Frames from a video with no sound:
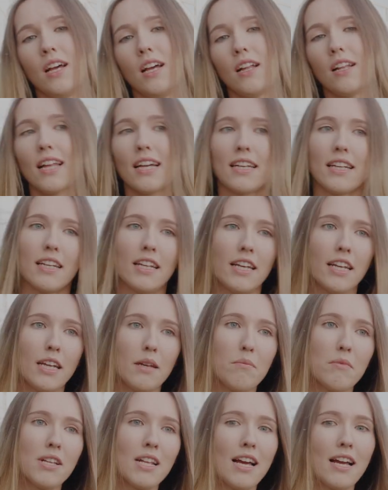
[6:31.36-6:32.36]
Luckily,
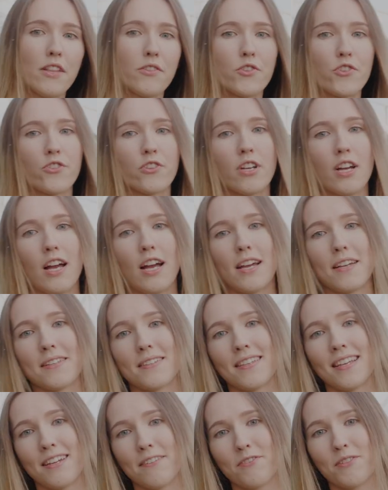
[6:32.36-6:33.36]
Mila Sky
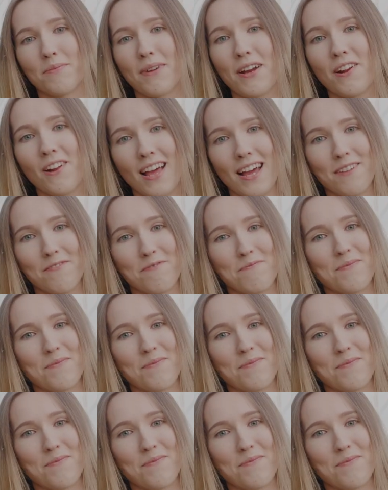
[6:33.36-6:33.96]
saved my life